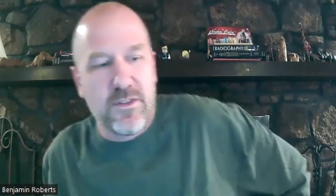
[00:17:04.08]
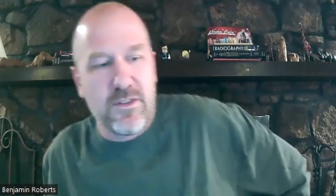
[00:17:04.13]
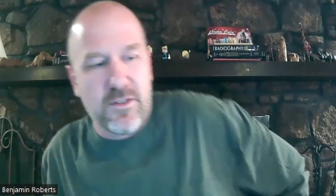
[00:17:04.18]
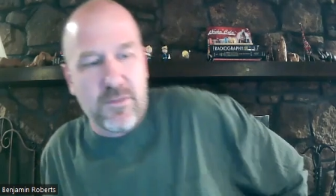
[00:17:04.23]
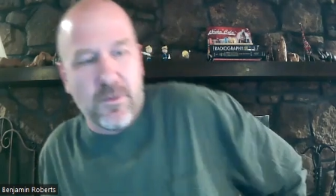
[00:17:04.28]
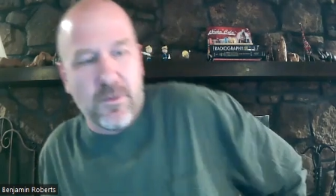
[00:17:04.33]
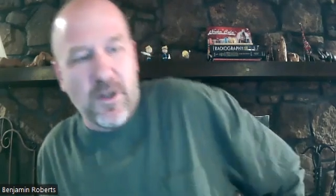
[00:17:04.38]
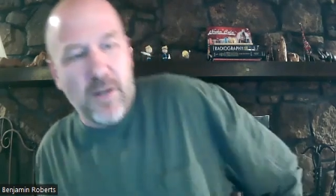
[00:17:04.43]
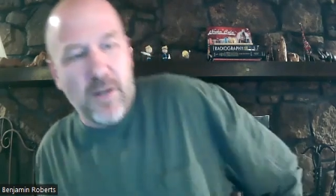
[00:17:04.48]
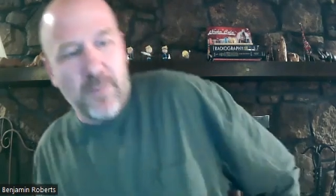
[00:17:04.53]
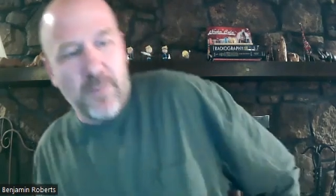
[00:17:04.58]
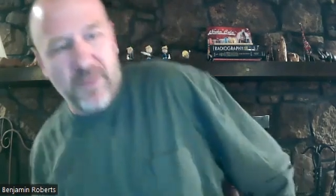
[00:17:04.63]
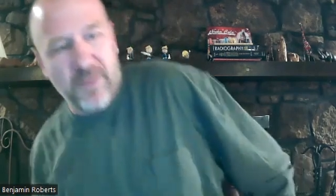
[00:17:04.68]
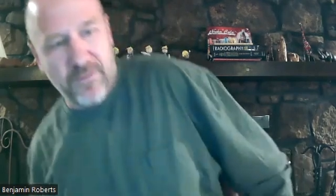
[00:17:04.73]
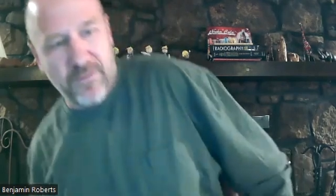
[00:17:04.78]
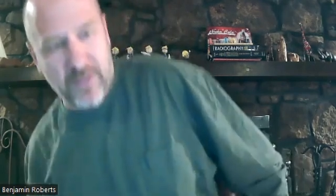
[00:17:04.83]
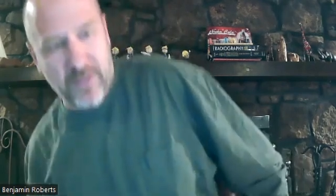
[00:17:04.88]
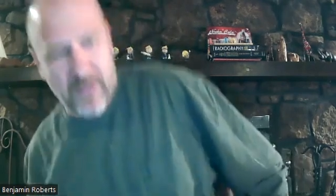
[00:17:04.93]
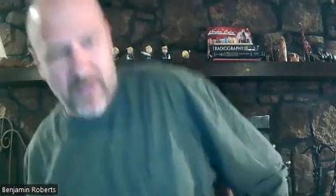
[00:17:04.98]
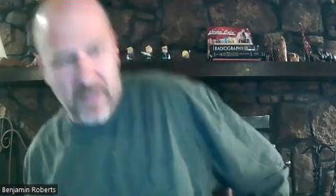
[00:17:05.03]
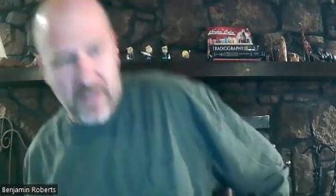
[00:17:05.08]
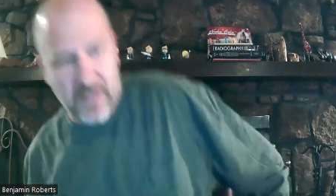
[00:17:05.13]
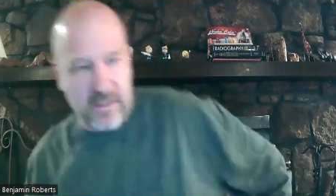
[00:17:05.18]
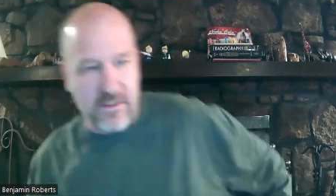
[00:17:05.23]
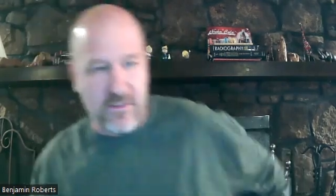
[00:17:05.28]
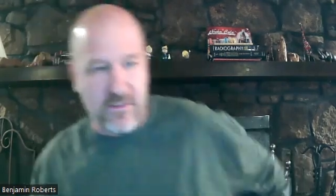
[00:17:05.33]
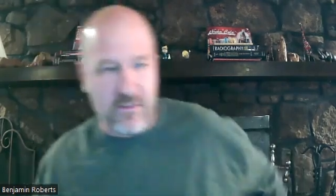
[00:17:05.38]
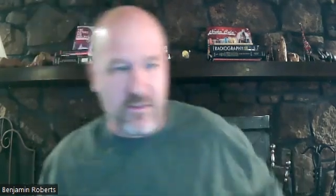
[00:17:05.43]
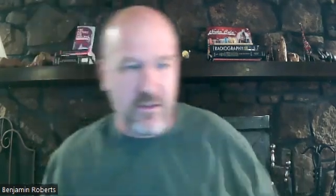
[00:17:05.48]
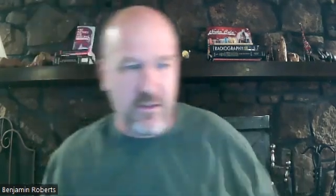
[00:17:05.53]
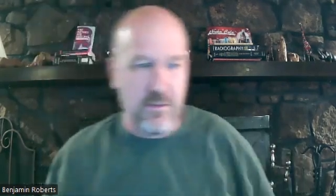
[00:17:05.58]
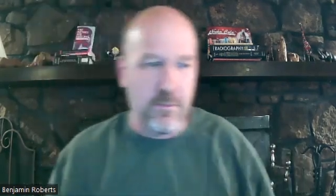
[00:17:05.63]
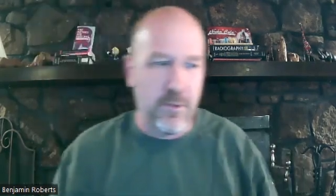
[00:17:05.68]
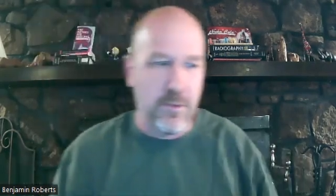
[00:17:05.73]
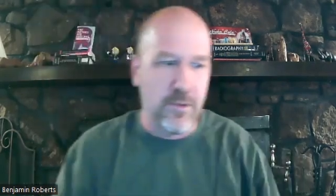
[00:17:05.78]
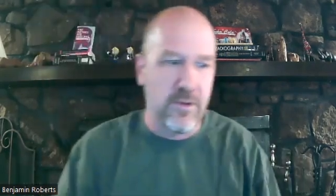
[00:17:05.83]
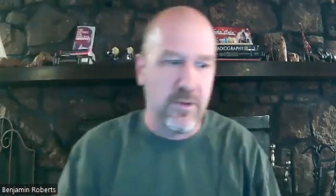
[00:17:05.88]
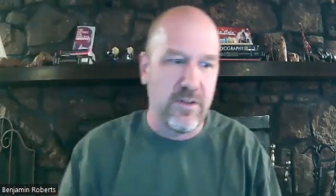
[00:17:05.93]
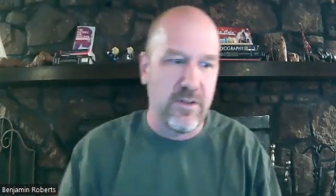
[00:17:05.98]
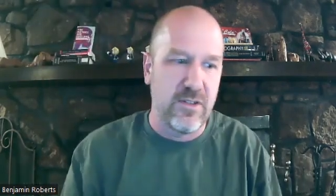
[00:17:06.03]
for the swamp, I feel like is
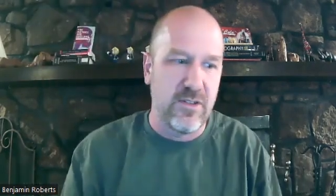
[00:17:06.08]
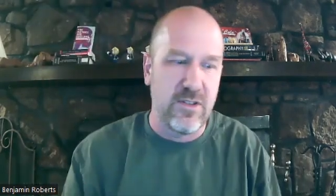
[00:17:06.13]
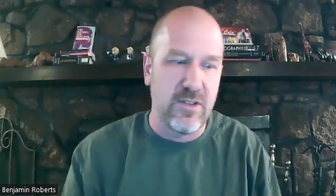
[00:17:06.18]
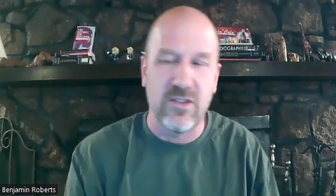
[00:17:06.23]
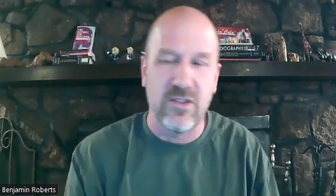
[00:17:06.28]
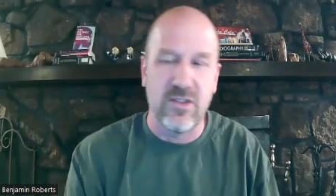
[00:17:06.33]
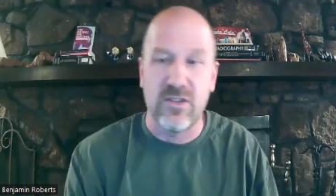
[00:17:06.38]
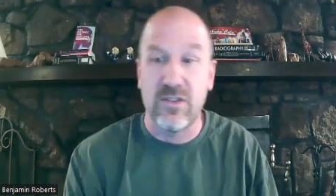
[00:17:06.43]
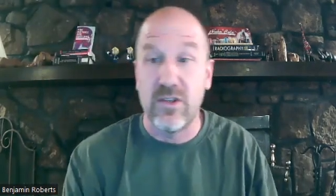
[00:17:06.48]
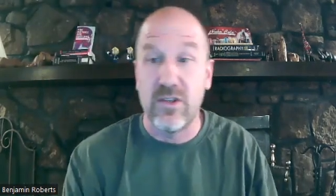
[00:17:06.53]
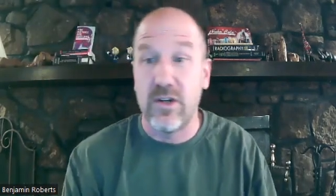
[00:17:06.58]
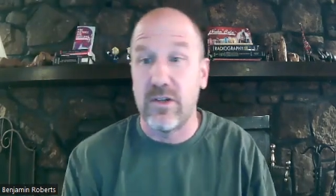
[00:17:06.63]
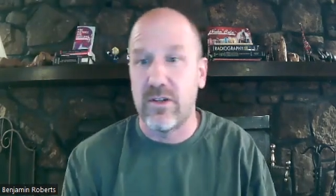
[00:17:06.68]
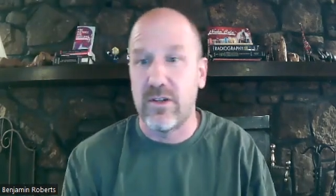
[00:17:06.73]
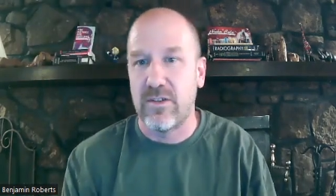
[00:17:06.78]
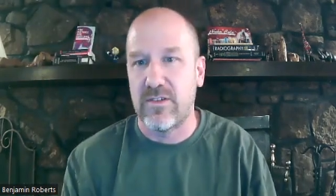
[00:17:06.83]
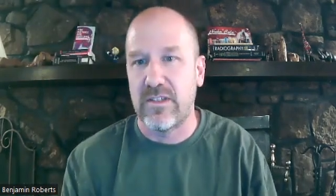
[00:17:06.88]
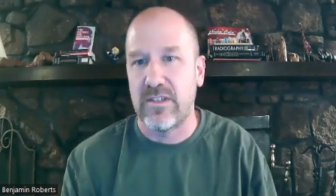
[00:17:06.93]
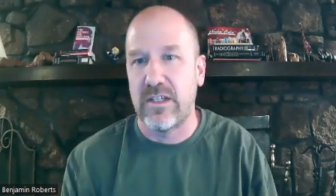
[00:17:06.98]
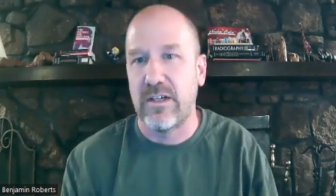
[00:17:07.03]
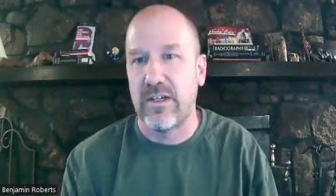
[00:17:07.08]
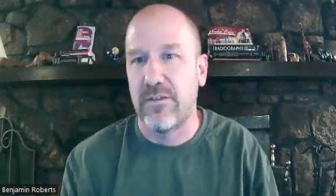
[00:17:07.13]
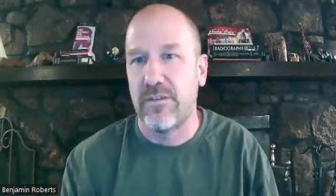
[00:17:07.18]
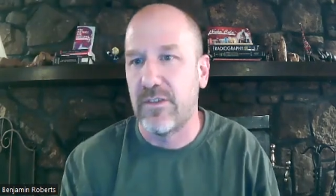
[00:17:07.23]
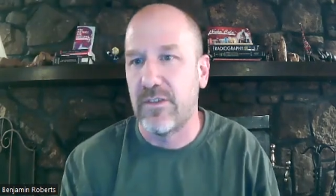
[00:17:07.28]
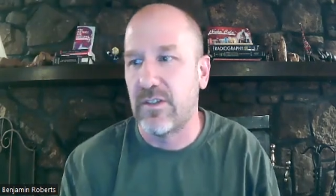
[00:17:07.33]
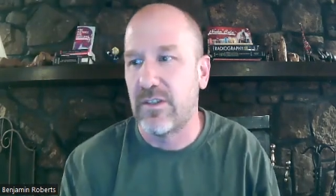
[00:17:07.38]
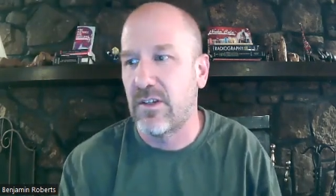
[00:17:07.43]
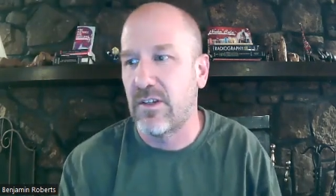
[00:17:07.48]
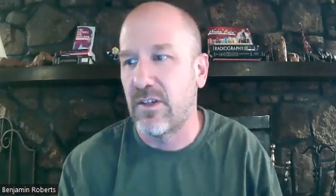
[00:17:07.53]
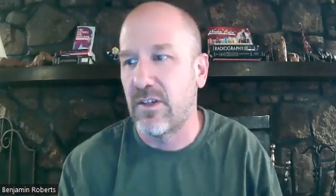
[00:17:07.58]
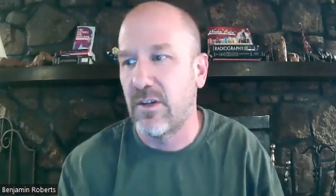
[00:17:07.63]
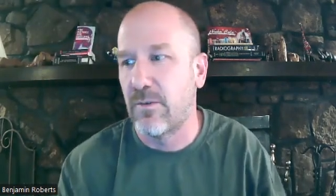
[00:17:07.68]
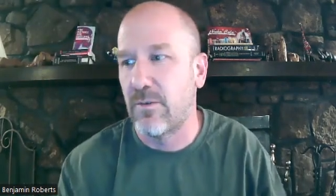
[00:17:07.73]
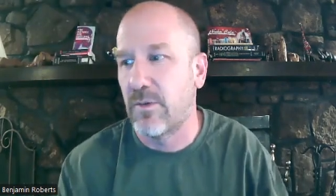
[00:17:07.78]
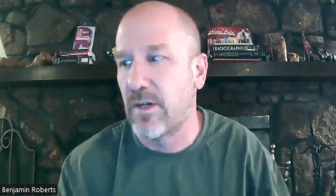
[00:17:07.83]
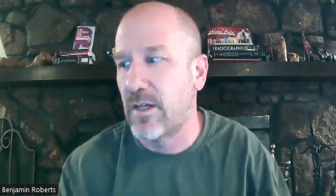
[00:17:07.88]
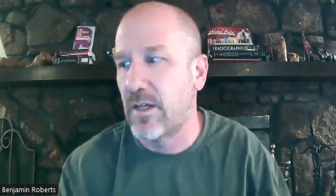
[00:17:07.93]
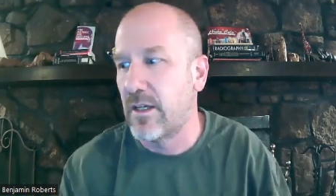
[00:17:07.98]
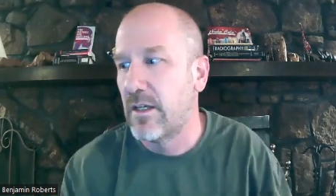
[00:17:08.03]
important to just know yourself and to know